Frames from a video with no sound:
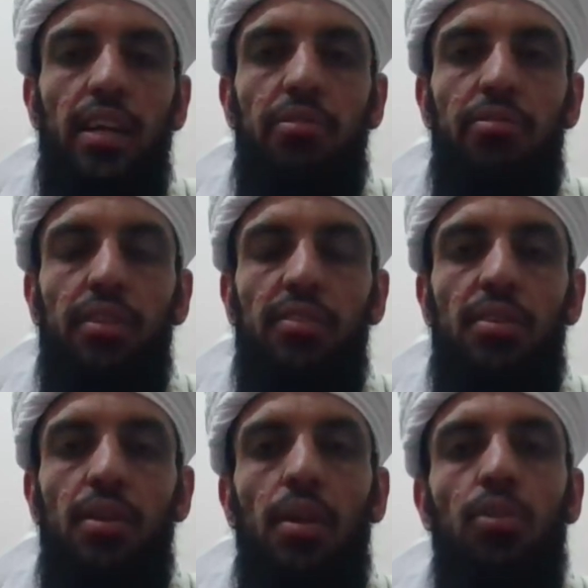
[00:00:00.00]
first.
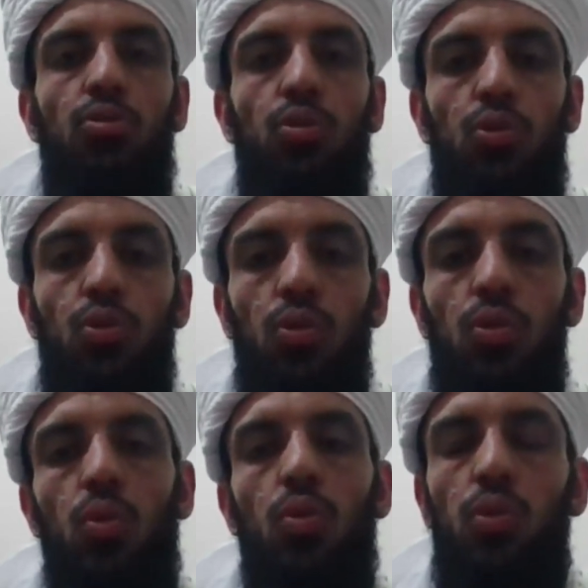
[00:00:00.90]
So don't
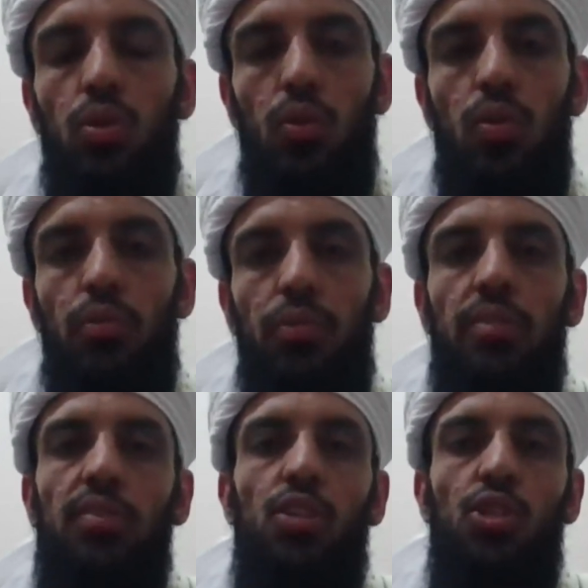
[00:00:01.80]
go to the good
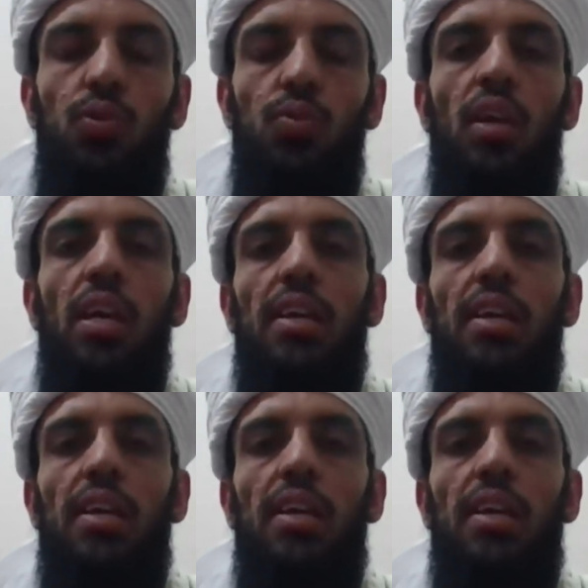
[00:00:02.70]
first issues.